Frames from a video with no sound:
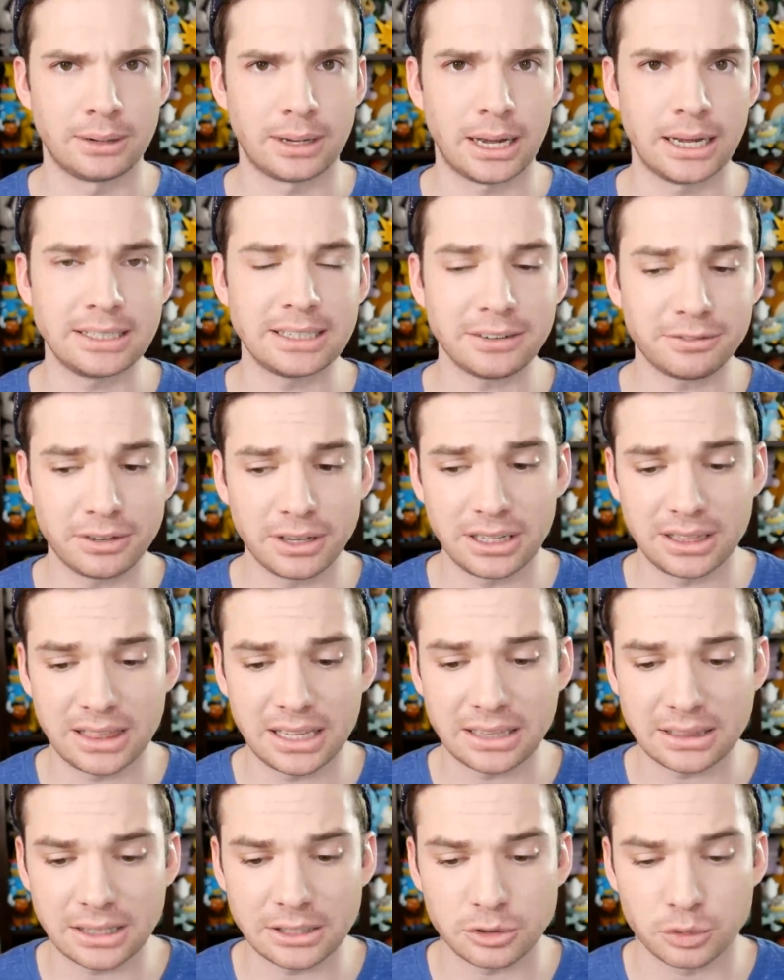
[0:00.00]
I definitely
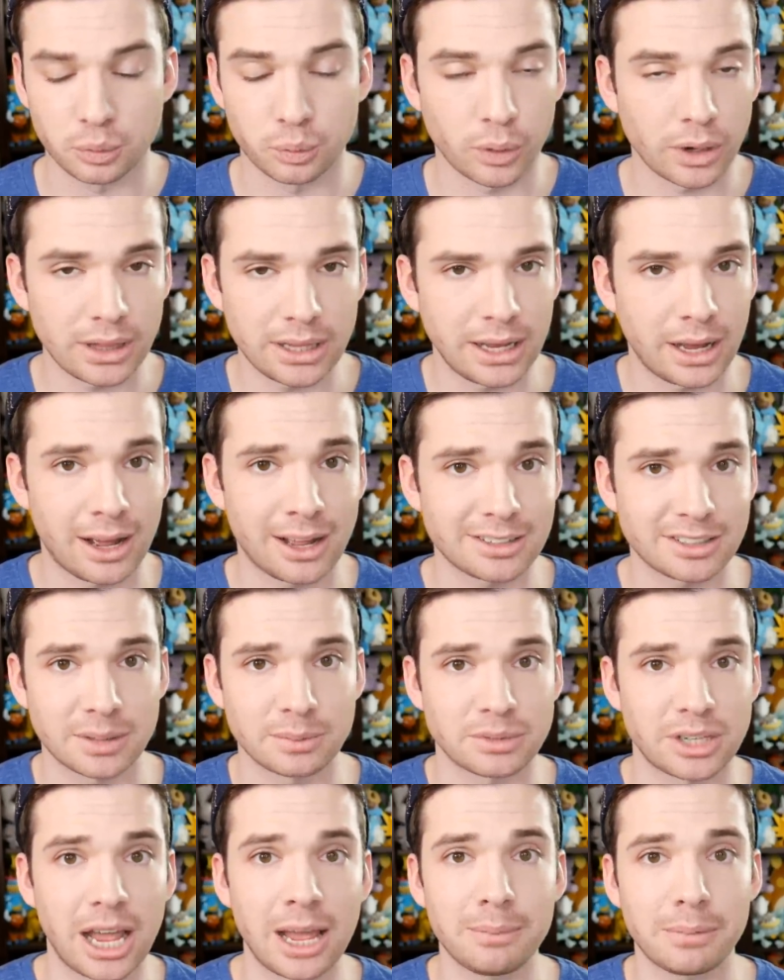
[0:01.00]
think this really
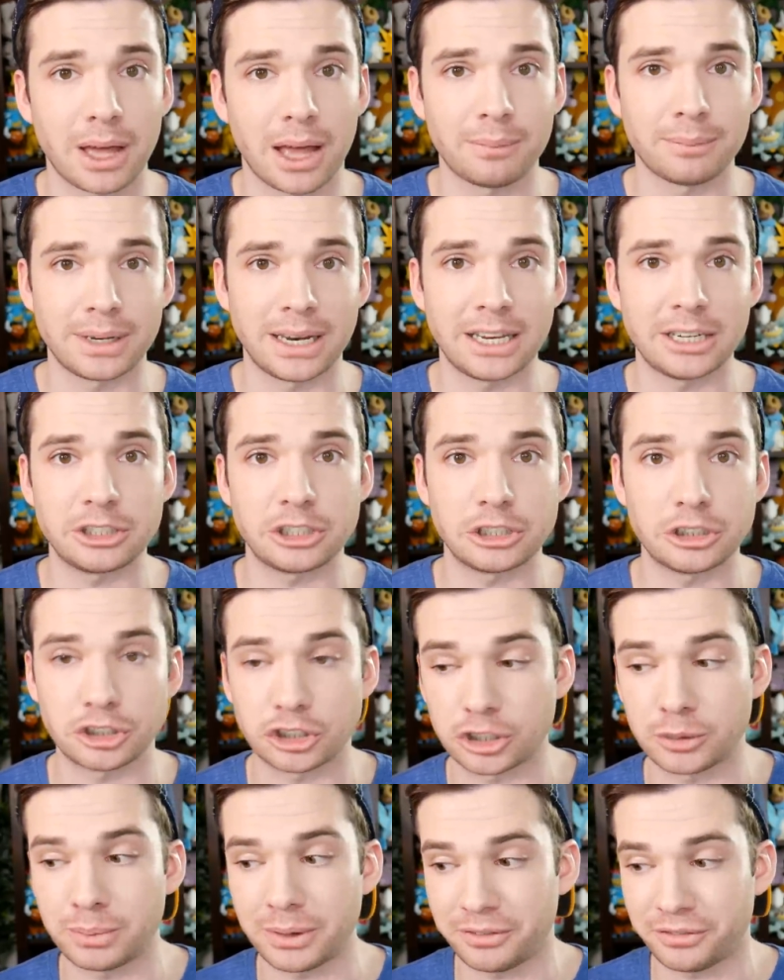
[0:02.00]
awesome type combination
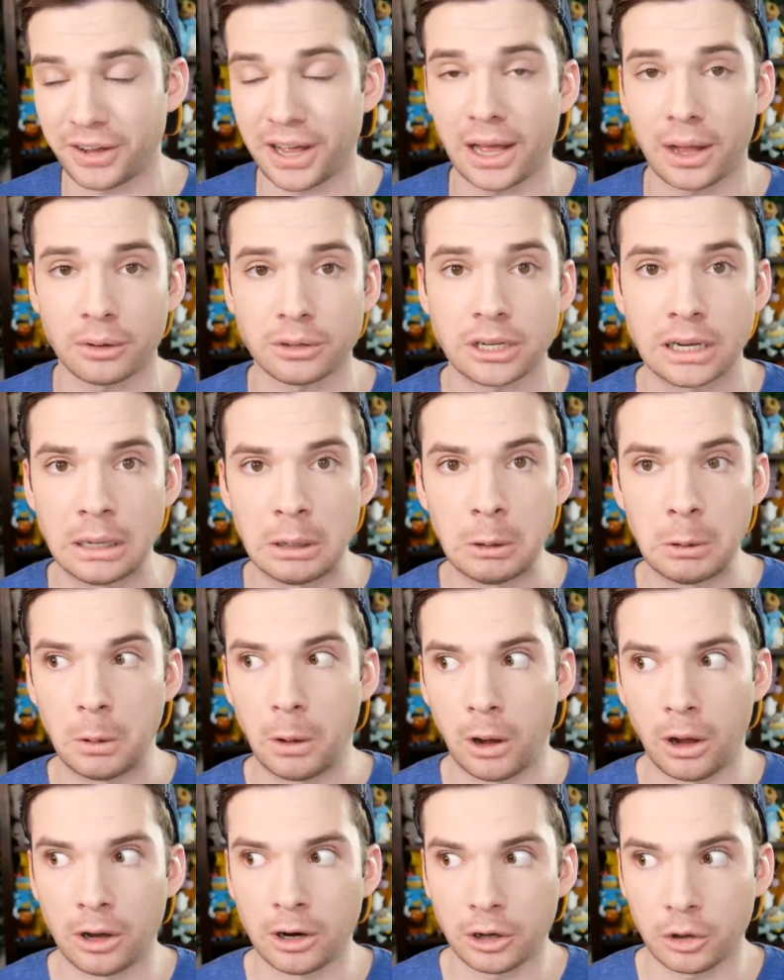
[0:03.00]
should be found
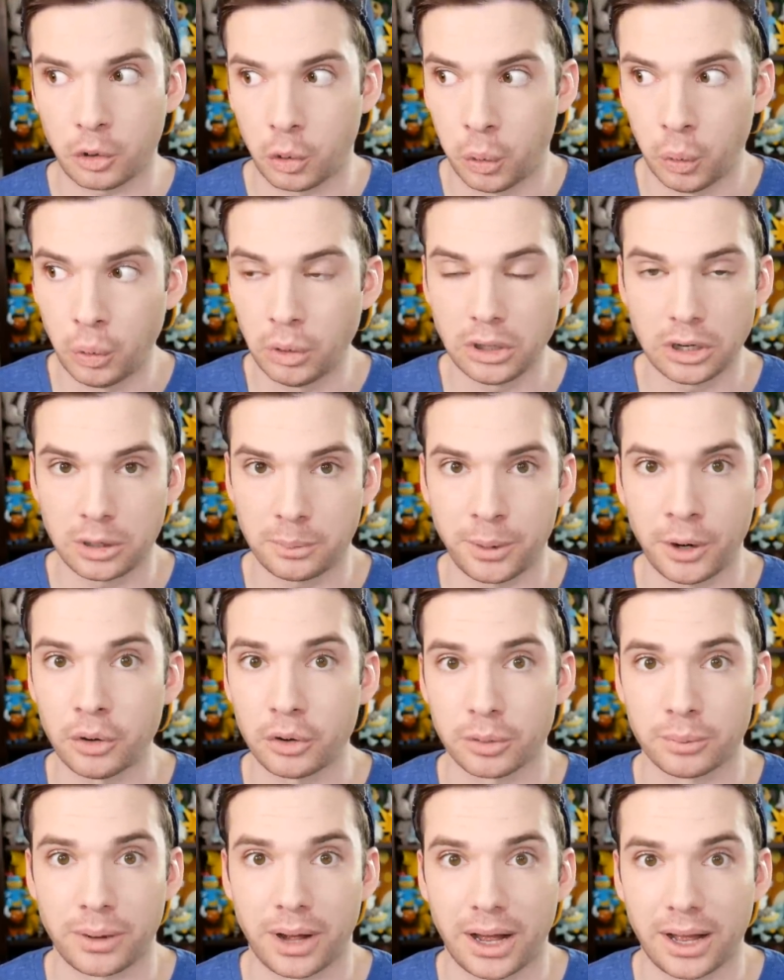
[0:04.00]
on a cooler
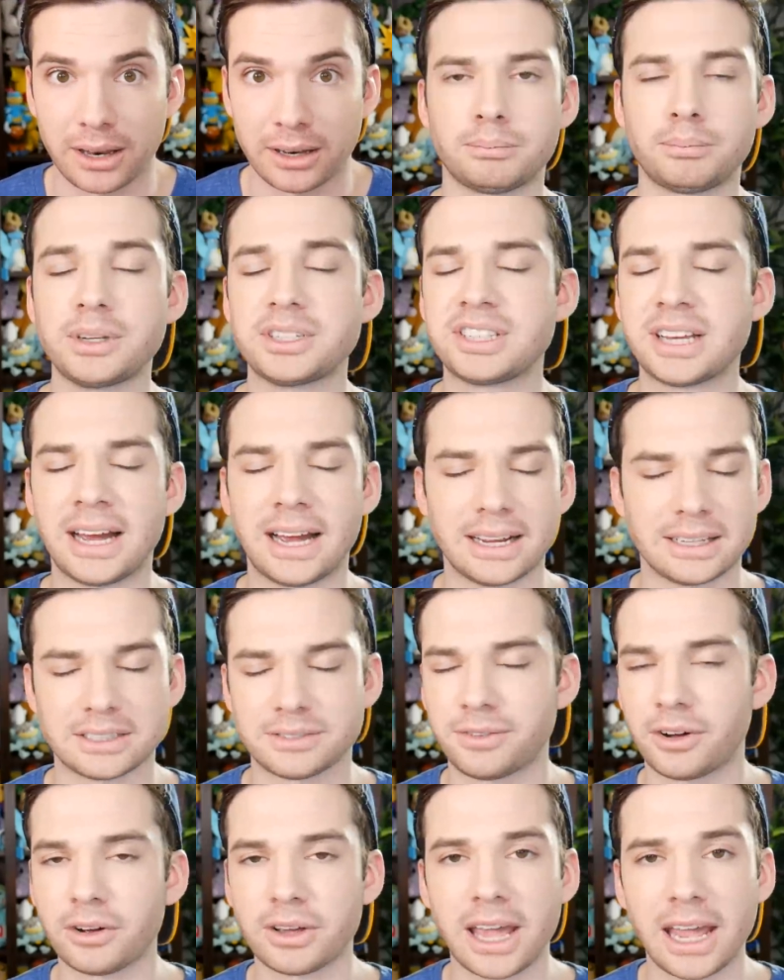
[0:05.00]
Pokemon. Besides,
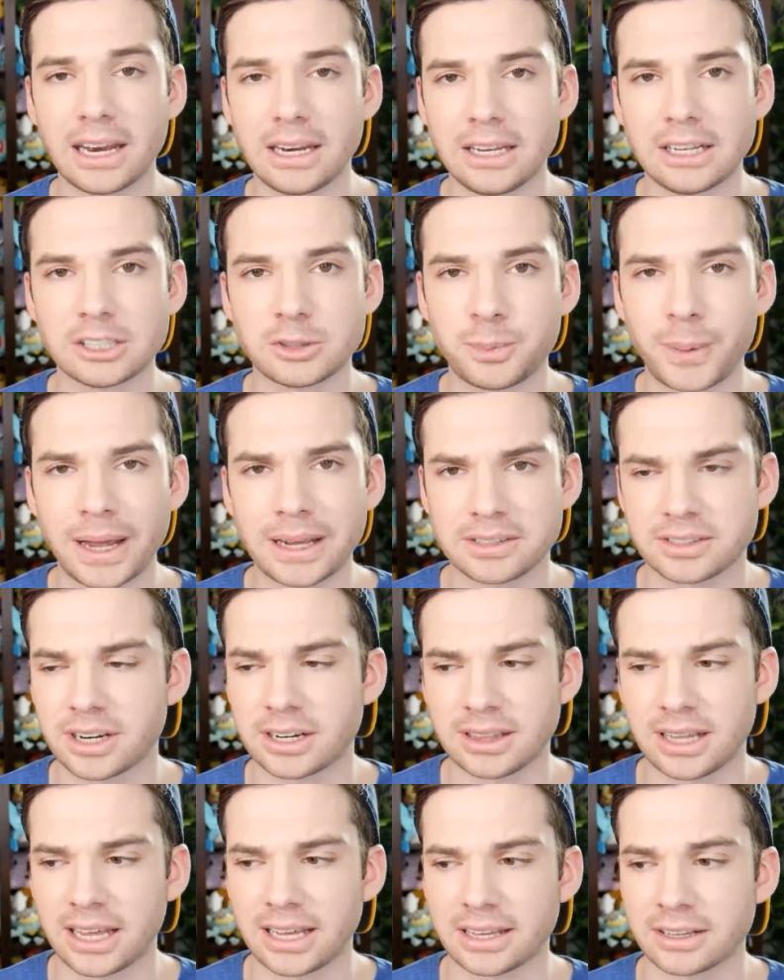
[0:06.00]
Volcanion's based
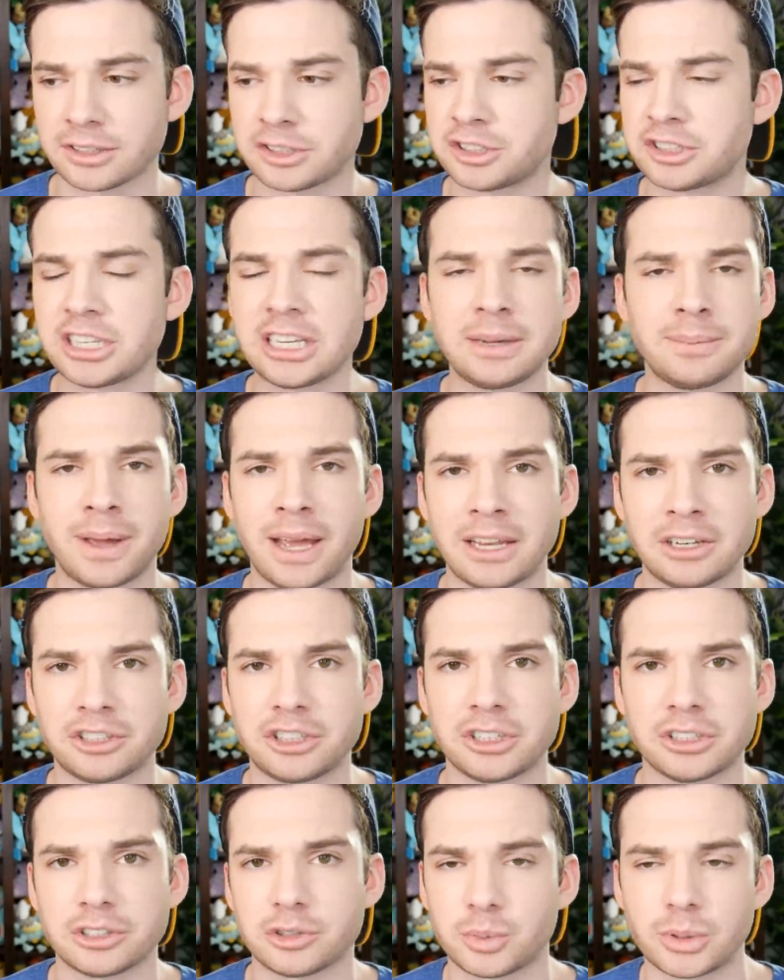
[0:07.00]
on like steam
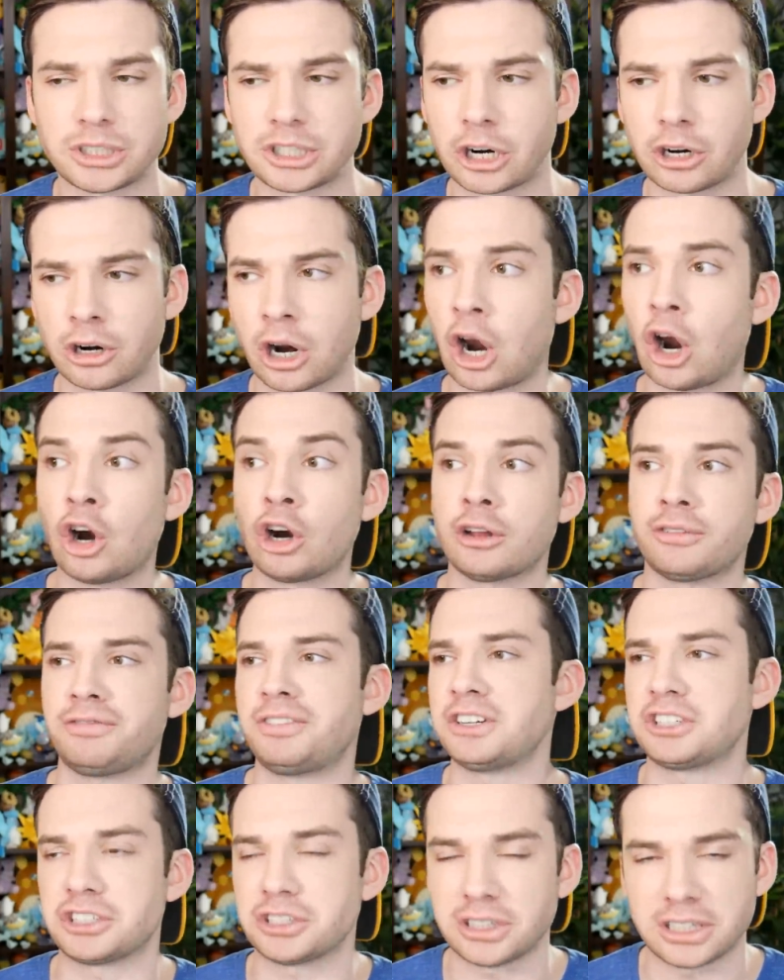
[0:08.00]
engines, which are
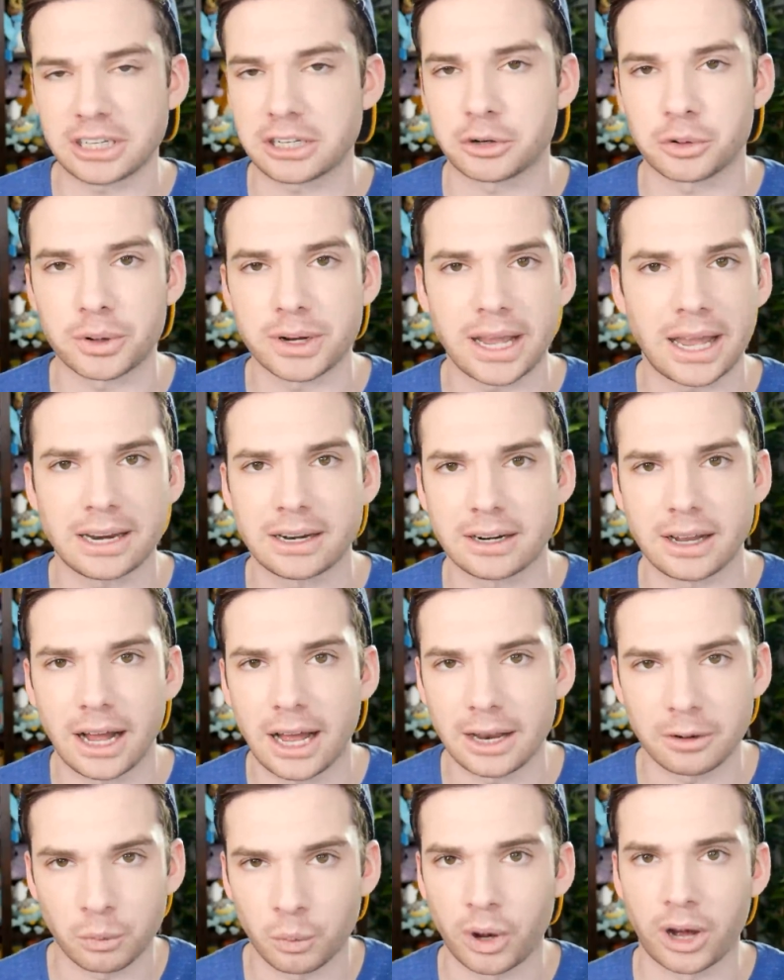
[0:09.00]
artificially created
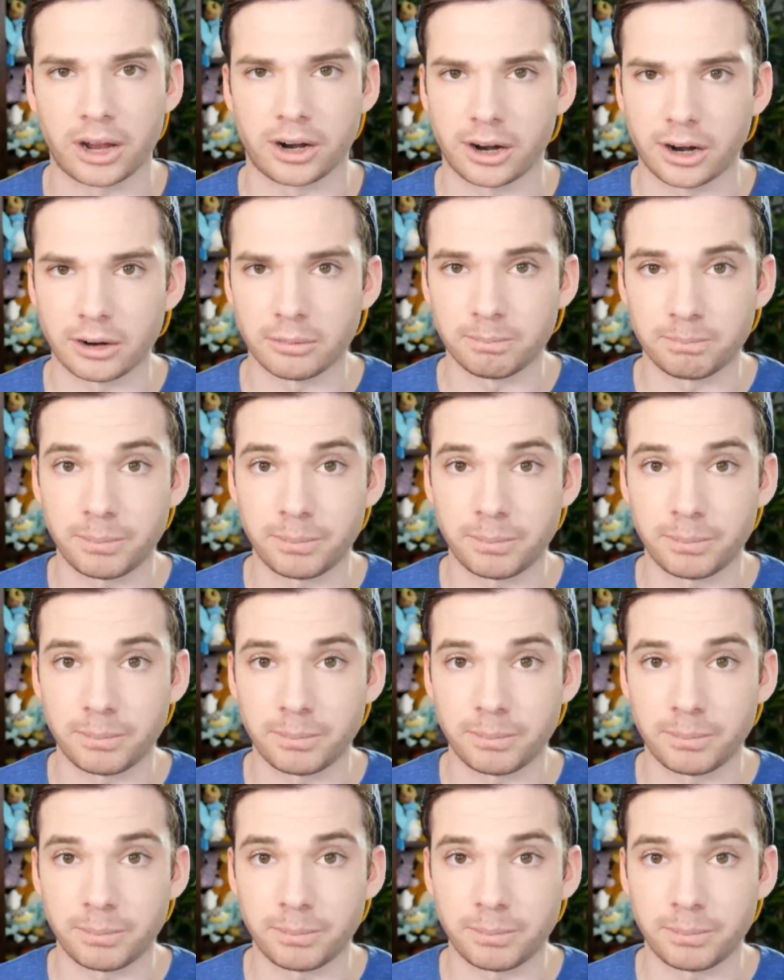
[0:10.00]
hot water.